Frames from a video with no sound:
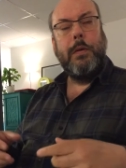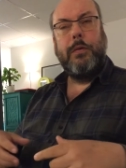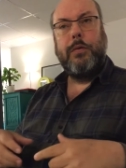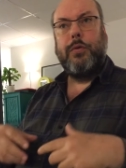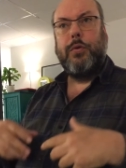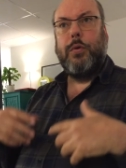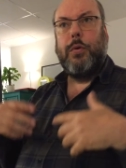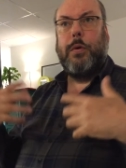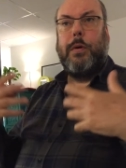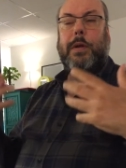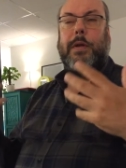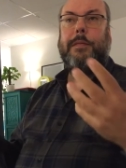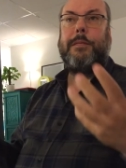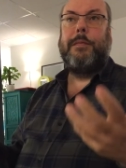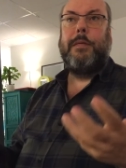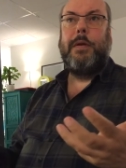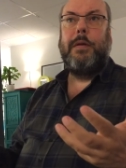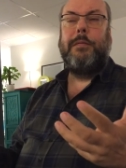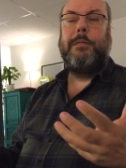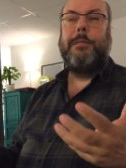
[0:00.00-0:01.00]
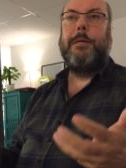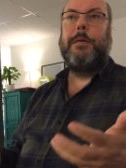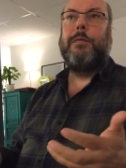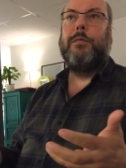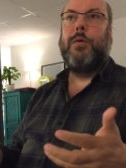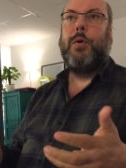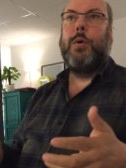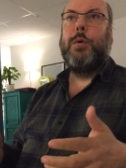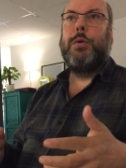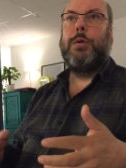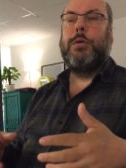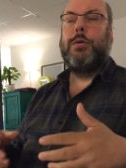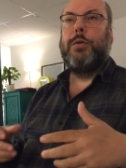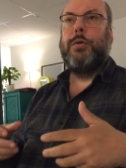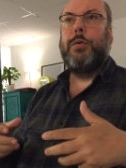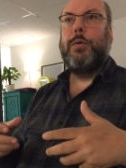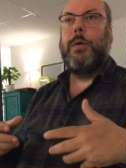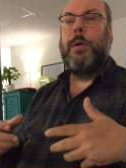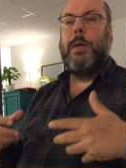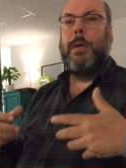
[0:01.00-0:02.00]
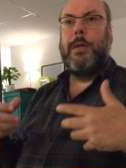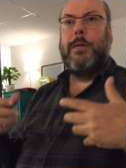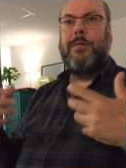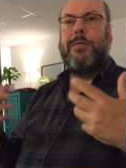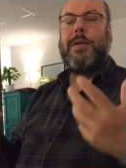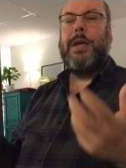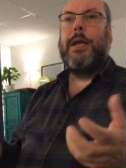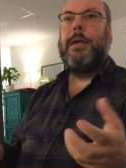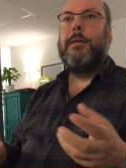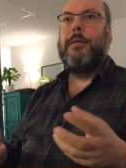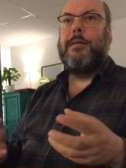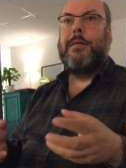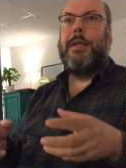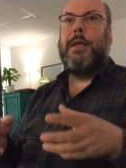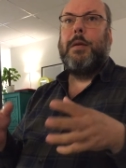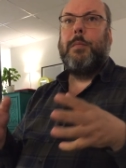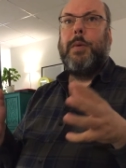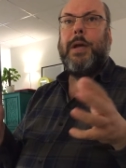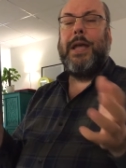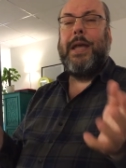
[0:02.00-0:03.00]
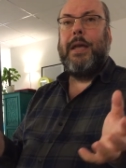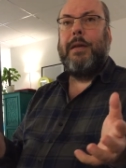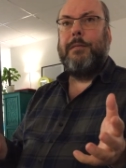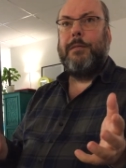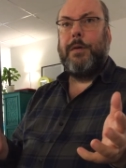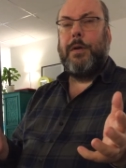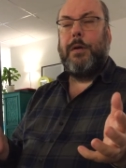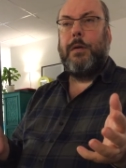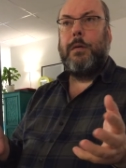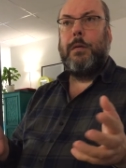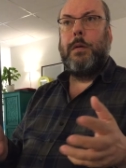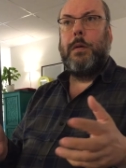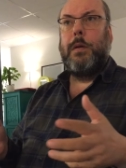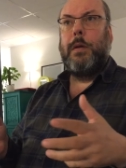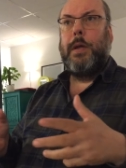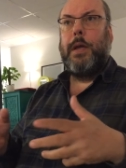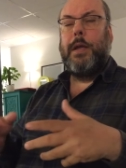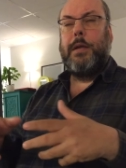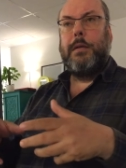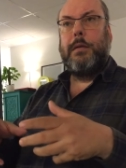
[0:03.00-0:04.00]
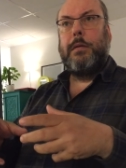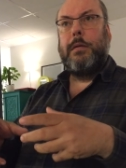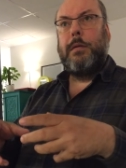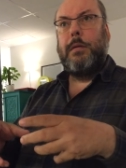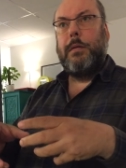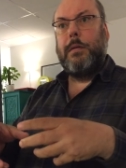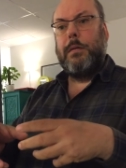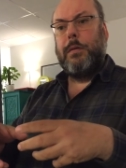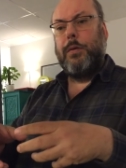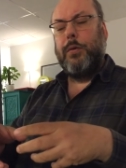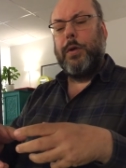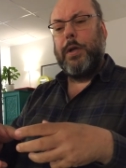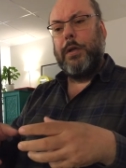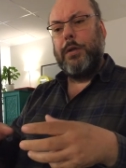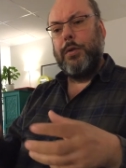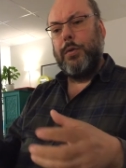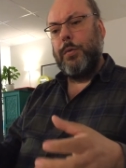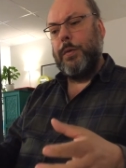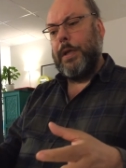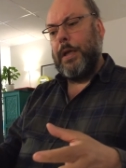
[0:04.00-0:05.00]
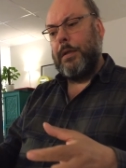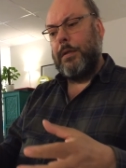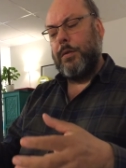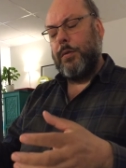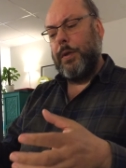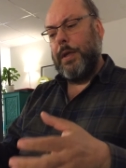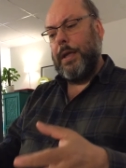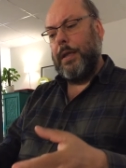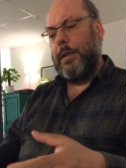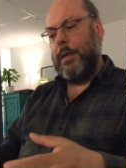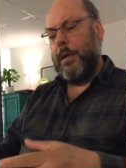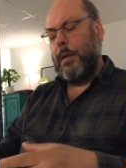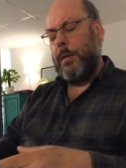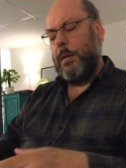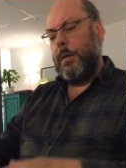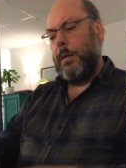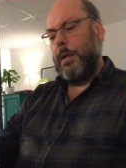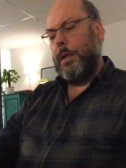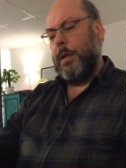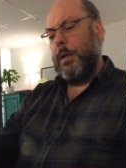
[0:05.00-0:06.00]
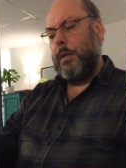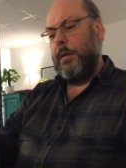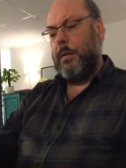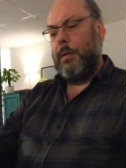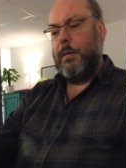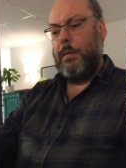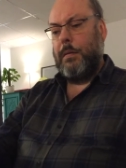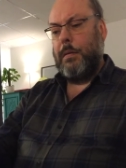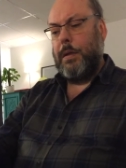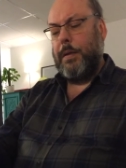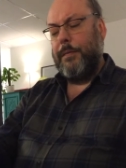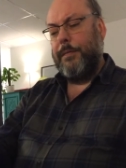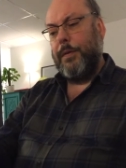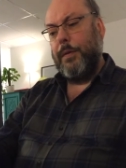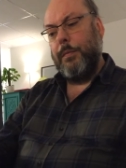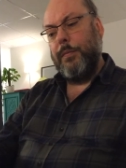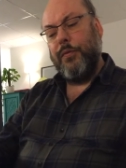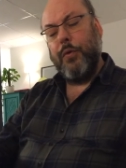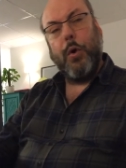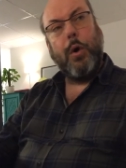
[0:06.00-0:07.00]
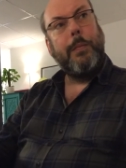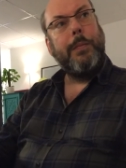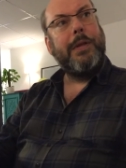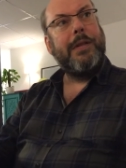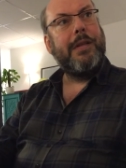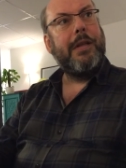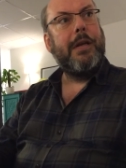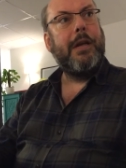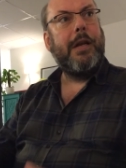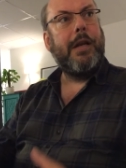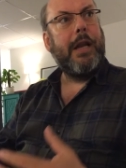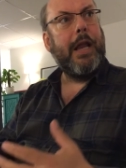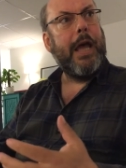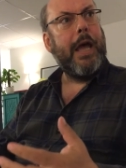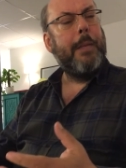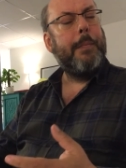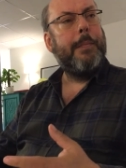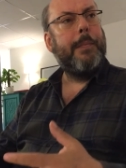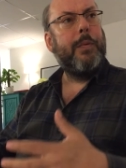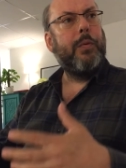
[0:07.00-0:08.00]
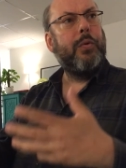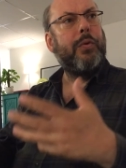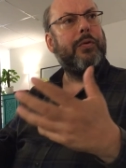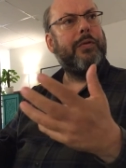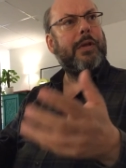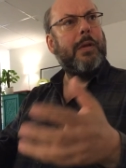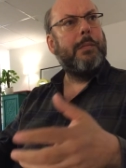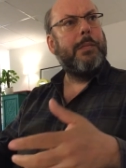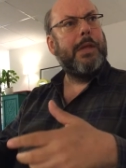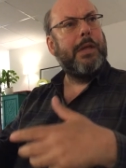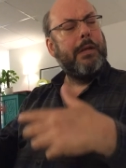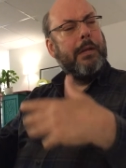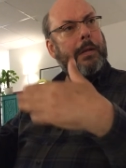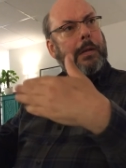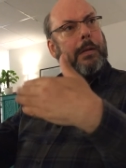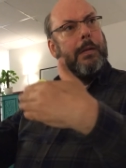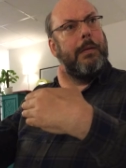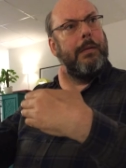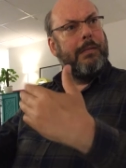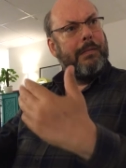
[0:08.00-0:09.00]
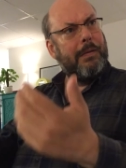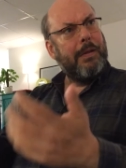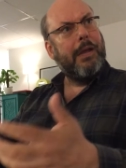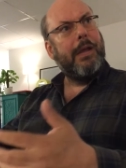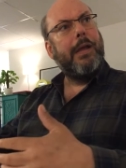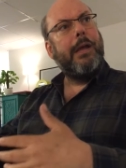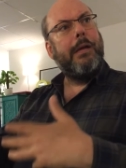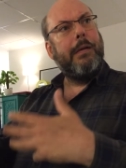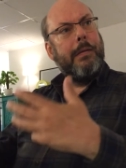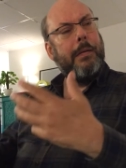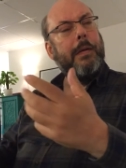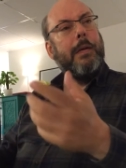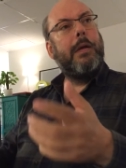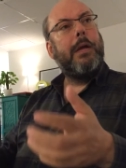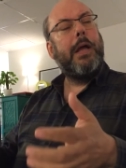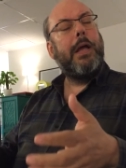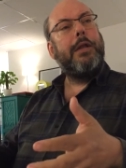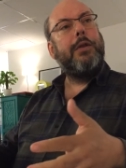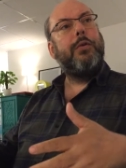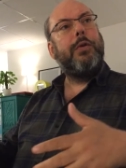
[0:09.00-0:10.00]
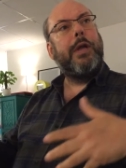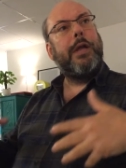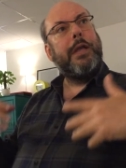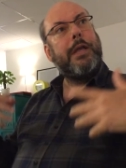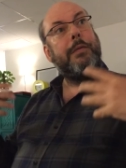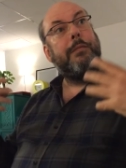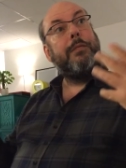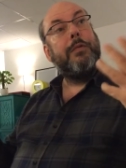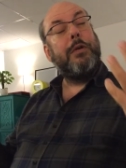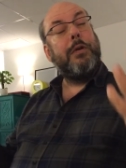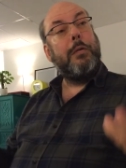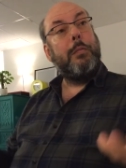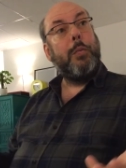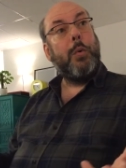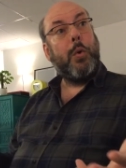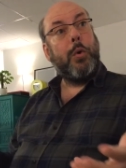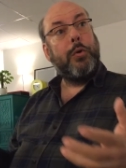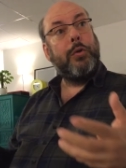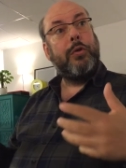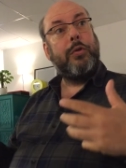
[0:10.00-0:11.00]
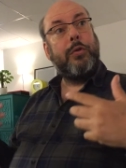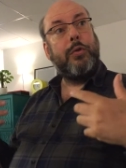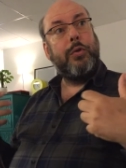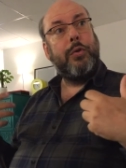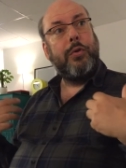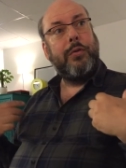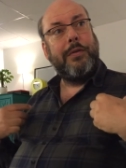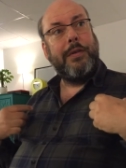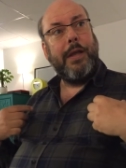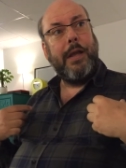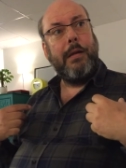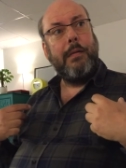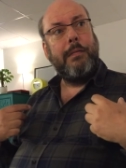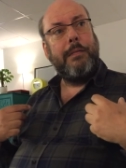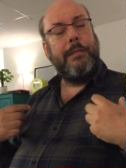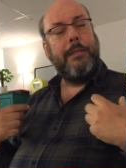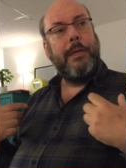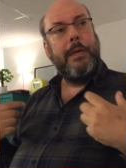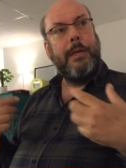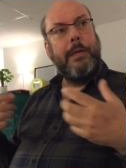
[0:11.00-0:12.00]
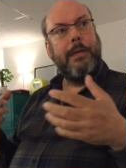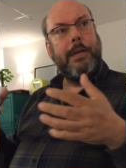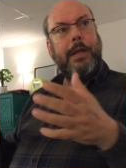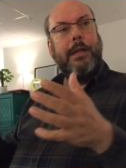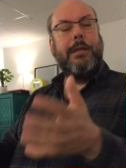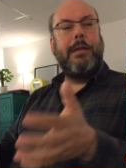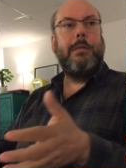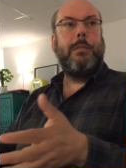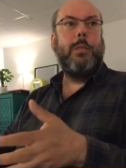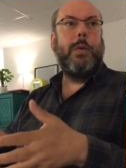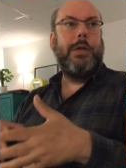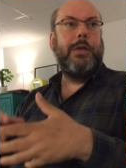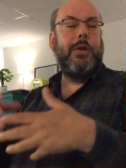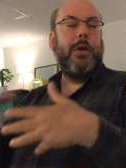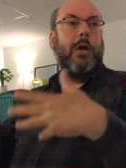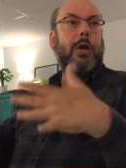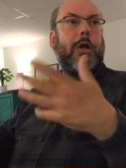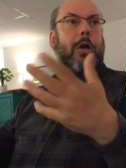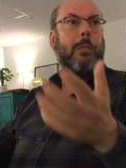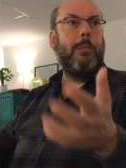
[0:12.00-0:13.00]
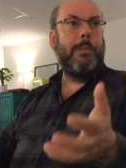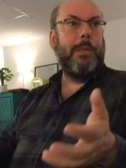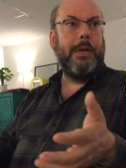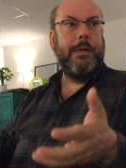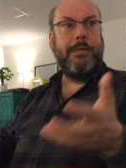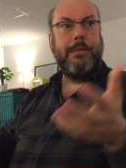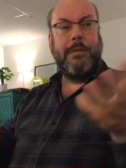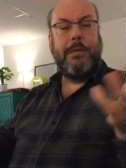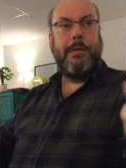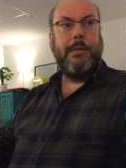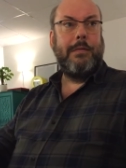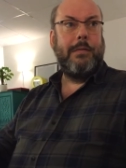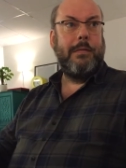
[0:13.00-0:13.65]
So if, if we want to change their behavior, and yes. you can do that together in yes. if you form it in an app yeah, or something. you can give a reward. Yeah, You can, yeah. And you mm-hmm. can give rewards to mm-hmm. yourself mm-hmm. that when you accomplished